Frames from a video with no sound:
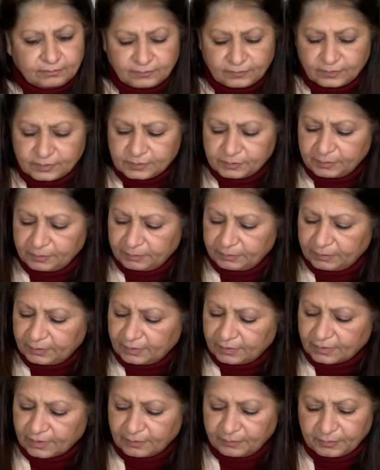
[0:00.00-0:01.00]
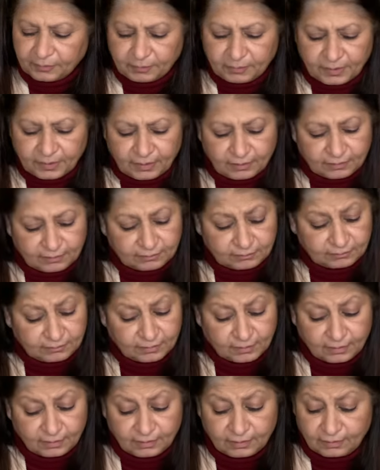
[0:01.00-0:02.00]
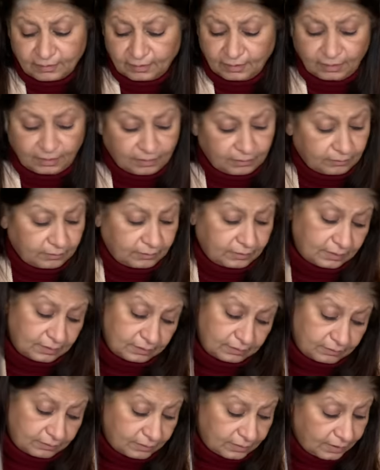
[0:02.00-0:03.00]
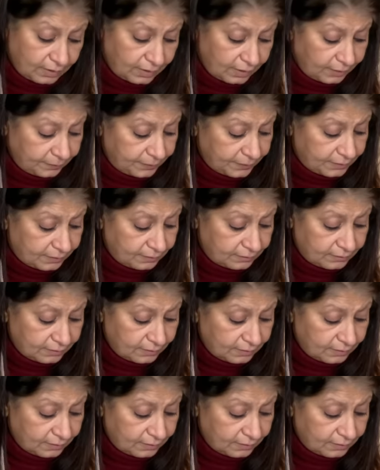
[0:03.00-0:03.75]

those people are coming back. Hallelujah, you are happy.